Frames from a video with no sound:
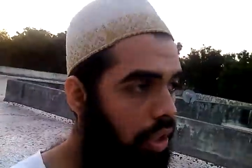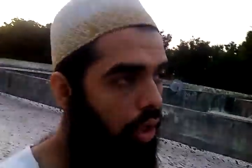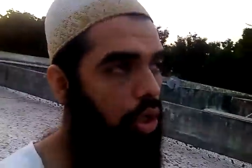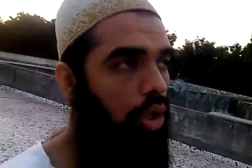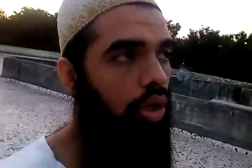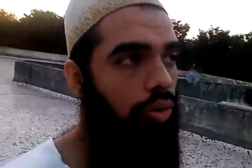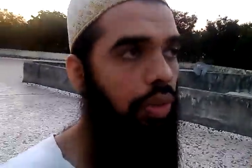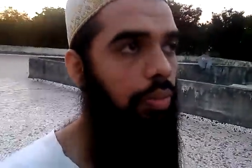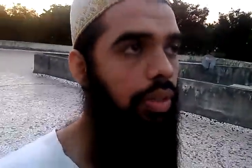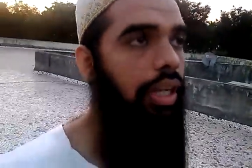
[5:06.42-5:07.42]
Not all of
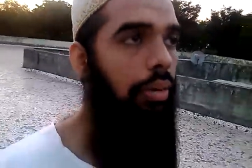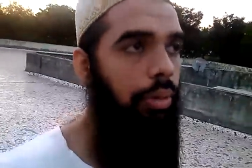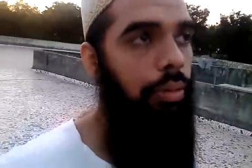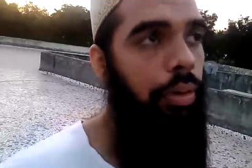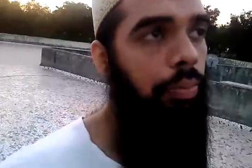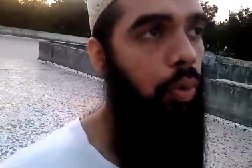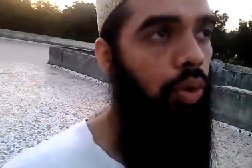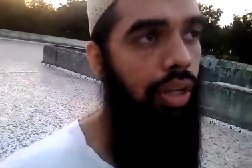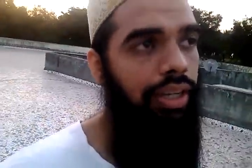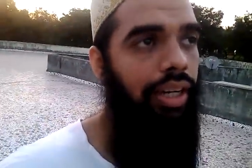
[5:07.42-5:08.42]
them that might be
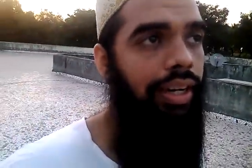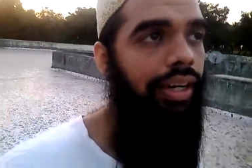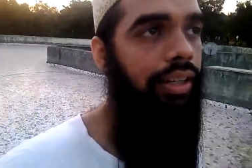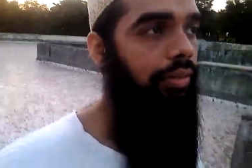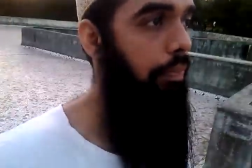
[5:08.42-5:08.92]
totally correct,